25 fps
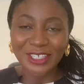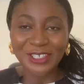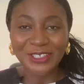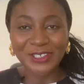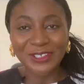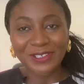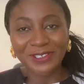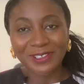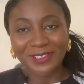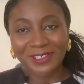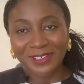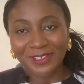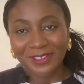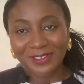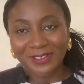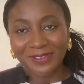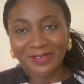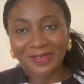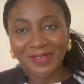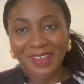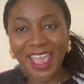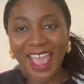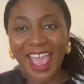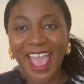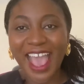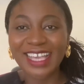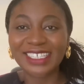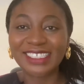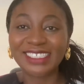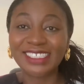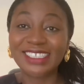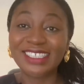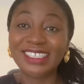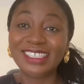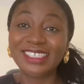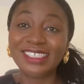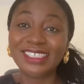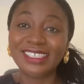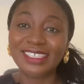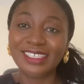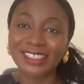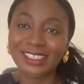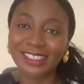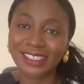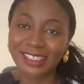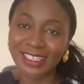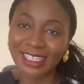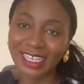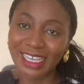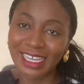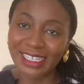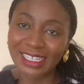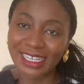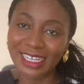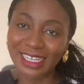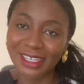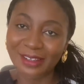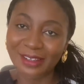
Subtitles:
you do as needed.